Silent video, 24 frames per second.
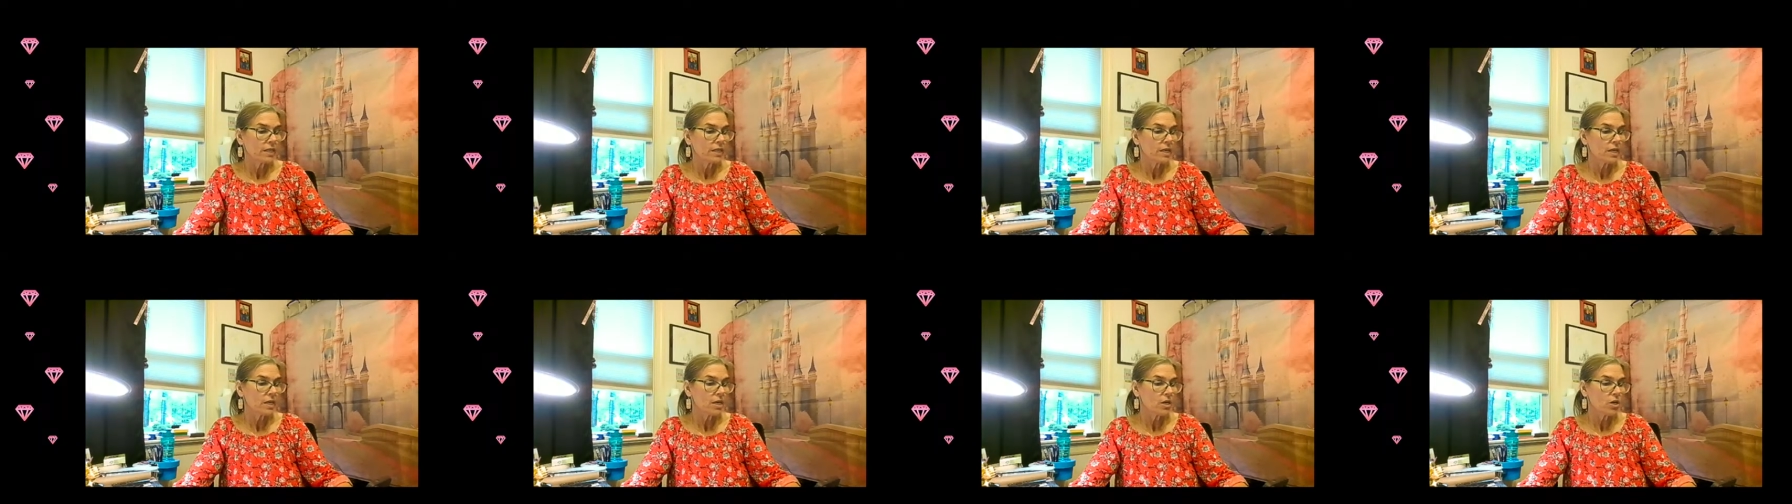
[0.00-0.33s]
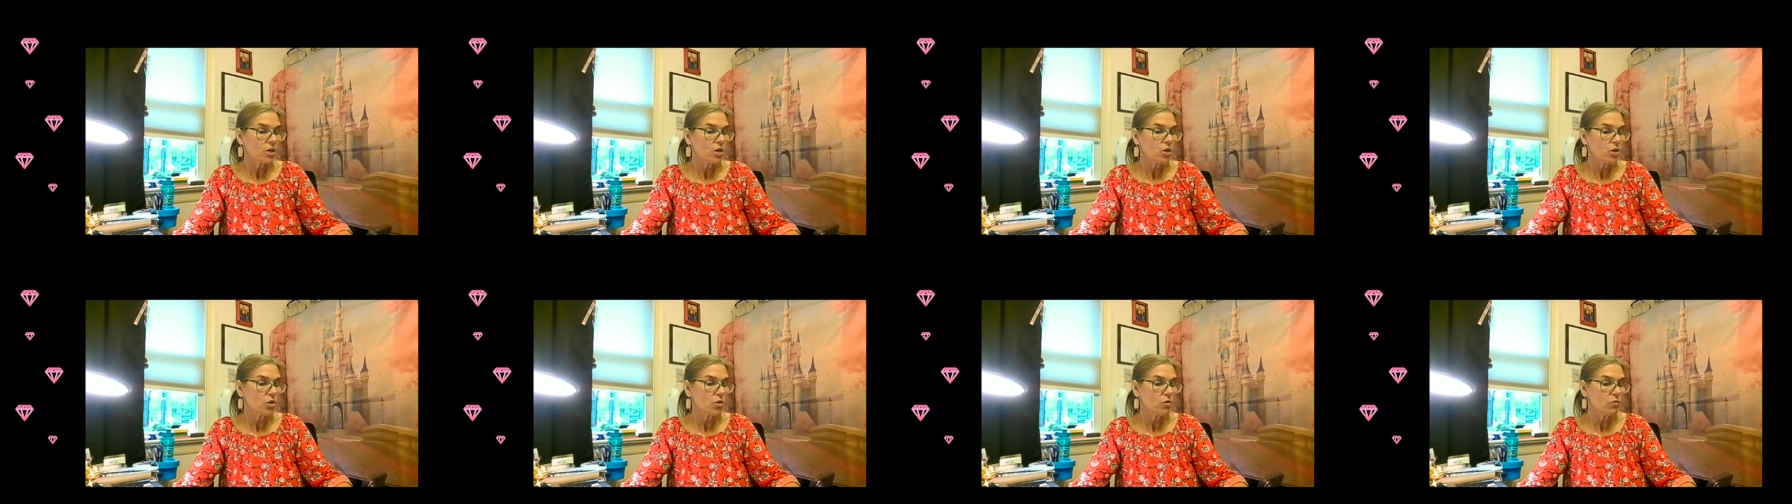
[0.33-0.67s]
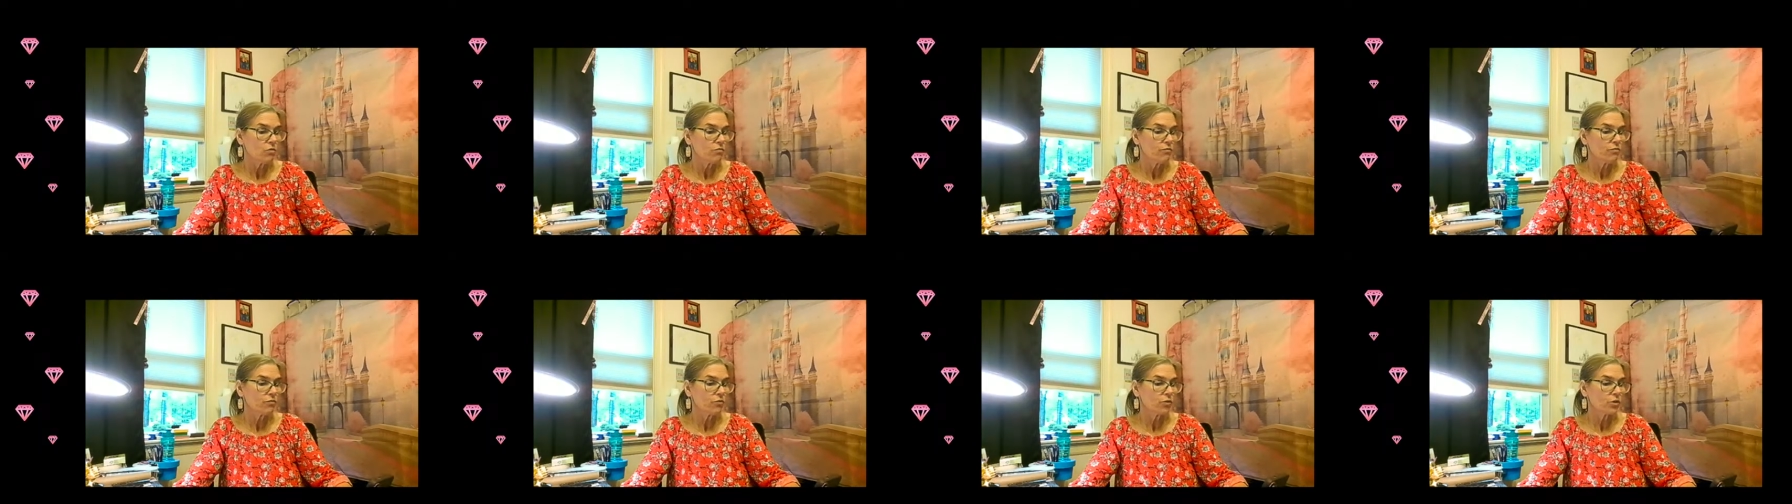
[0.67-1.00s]

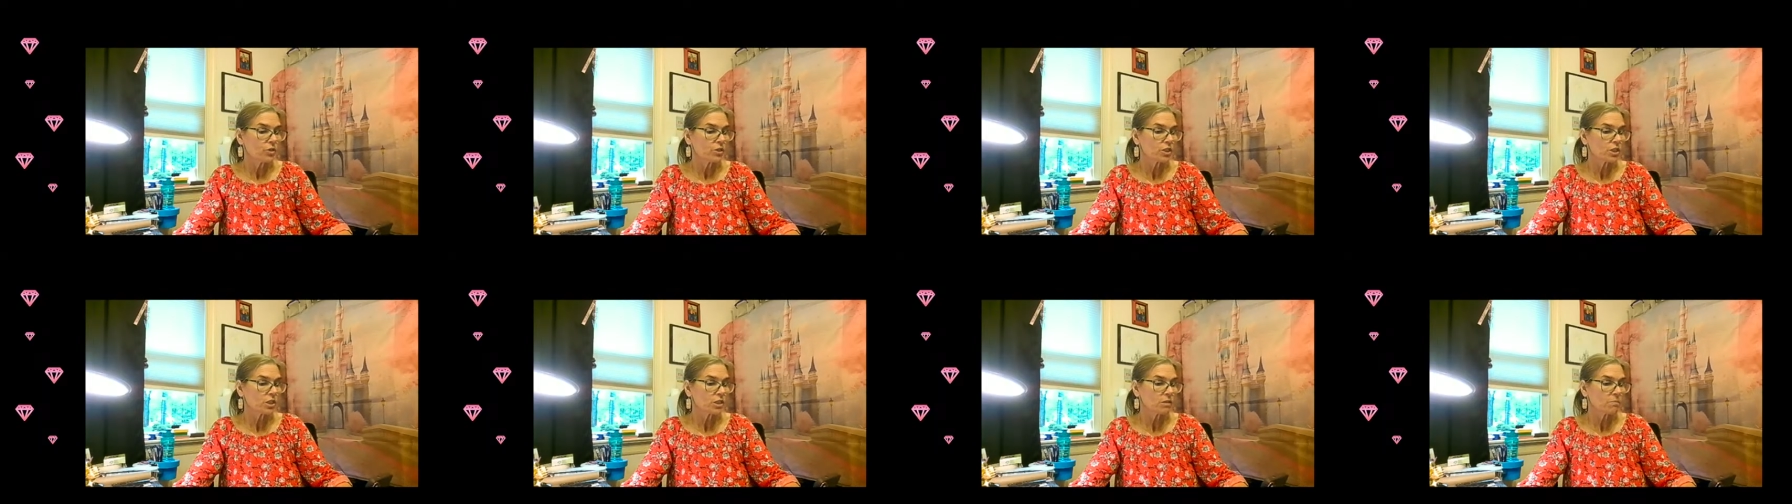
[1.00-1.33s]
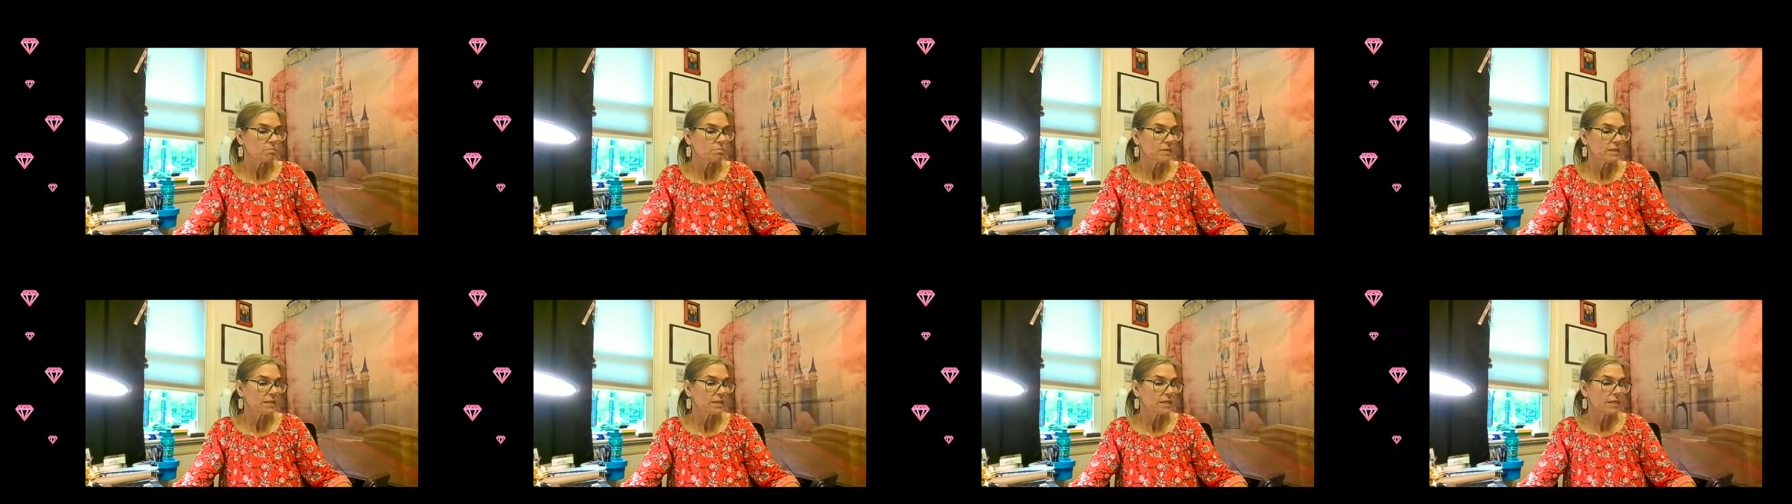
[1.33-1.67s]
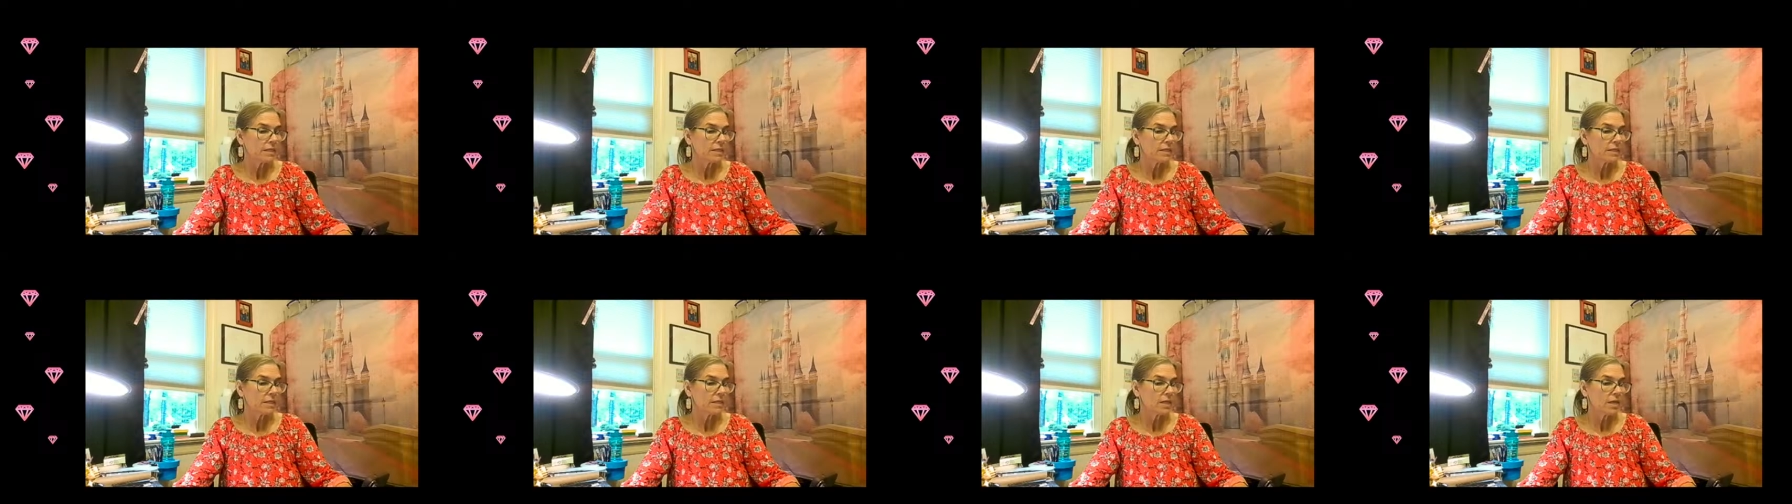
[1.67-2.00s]
go for
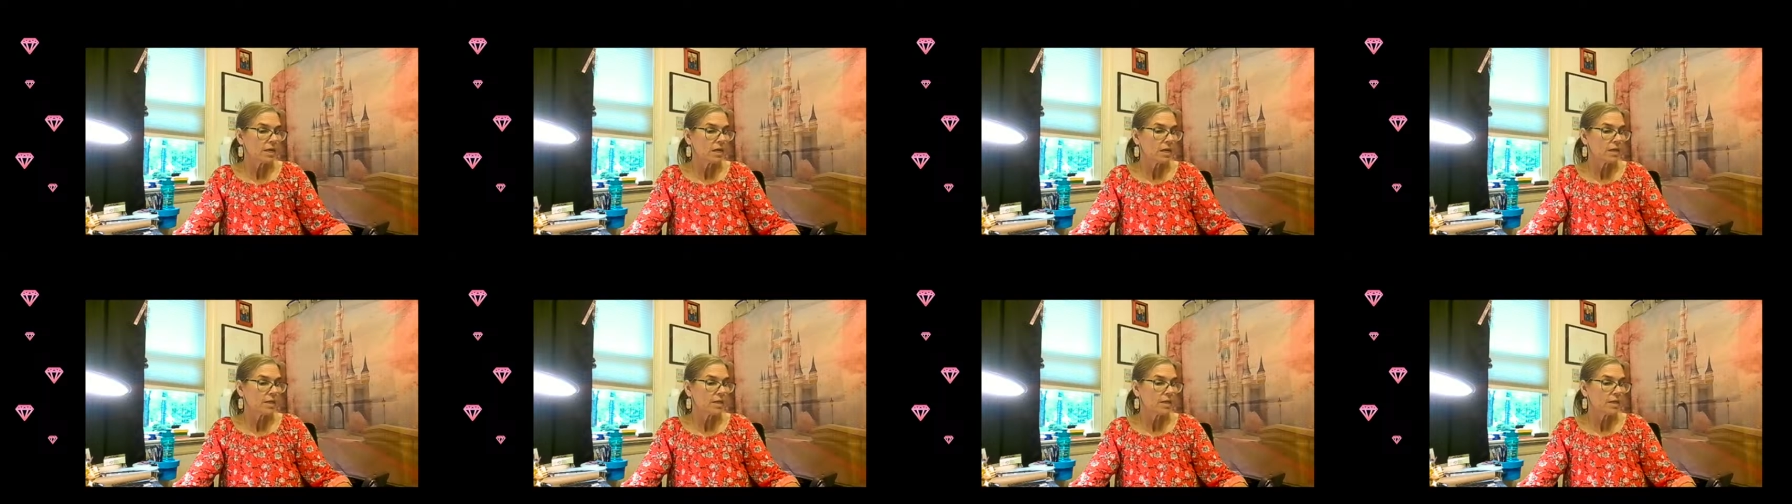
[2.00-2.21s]
spin